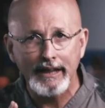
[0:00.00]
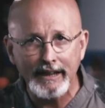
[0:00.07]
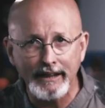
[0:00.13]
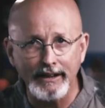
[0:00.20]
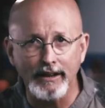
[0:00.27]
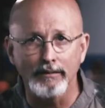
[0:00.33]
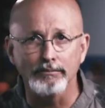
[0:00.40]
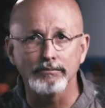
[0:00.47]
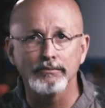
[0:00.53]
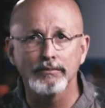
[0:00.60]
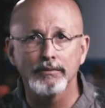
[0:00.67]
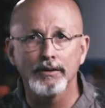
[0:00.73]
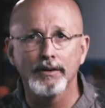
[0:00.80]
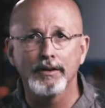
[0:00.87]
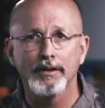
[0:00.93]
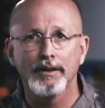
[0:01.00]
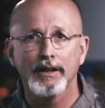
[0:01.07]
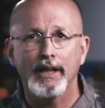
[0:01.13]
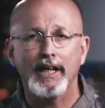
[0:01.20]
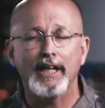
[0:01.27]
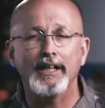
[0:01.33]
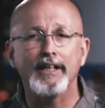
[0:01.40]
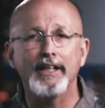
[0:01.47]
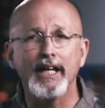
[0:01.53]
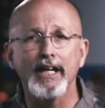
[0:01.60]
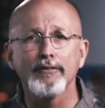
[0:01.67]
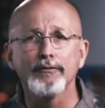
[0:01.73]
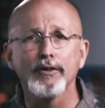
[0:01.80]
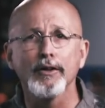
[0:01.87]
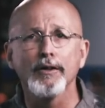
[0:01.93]
Him. And
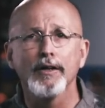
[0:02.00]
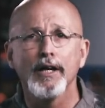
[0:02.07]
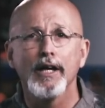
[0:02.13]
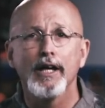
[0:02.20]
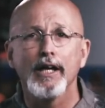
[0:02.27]
never,